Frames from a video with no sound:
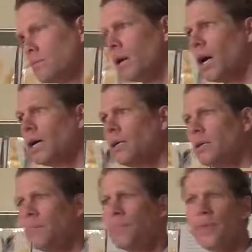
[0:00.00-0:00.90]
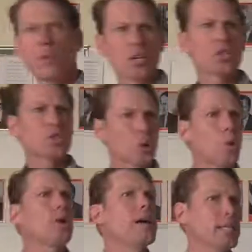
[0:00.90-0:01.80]
right? The
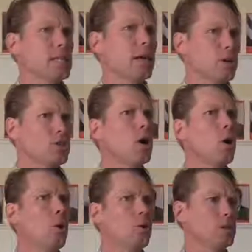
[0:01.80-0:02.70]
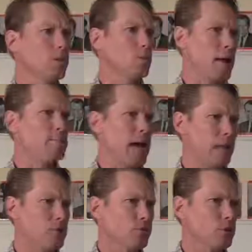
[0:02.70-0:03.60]
stories that are told in Red
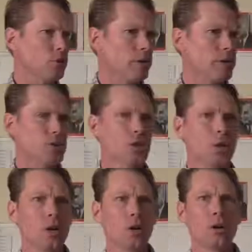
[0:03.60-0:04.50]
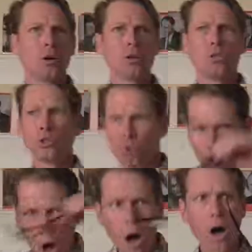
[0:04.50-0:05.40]
Badge of Courage
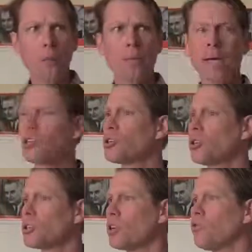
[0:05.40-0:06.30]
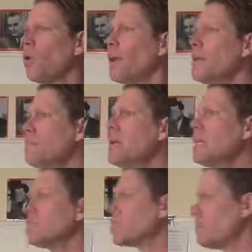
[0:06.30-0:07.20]
draw pictures of what it
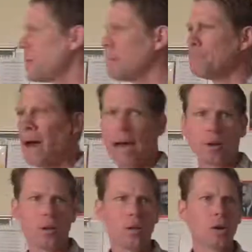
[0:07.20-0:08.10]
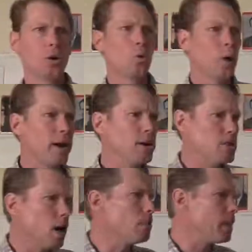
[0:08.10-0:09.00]
means to be in battle, where
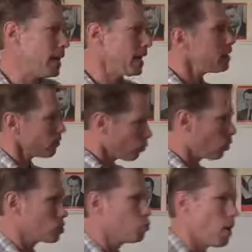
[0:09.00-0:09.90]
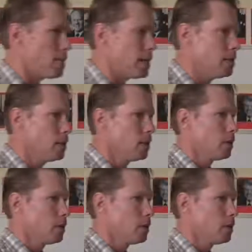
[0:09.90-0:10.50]
young men and, of course, women